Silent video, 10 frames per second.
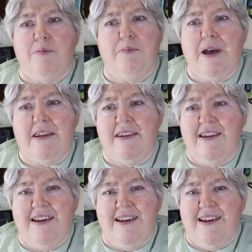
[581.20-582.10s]
But
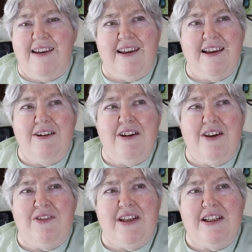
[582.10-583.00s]
I don't
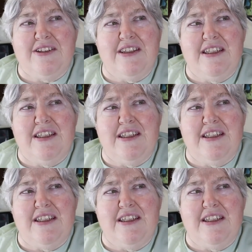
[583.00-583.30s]
have any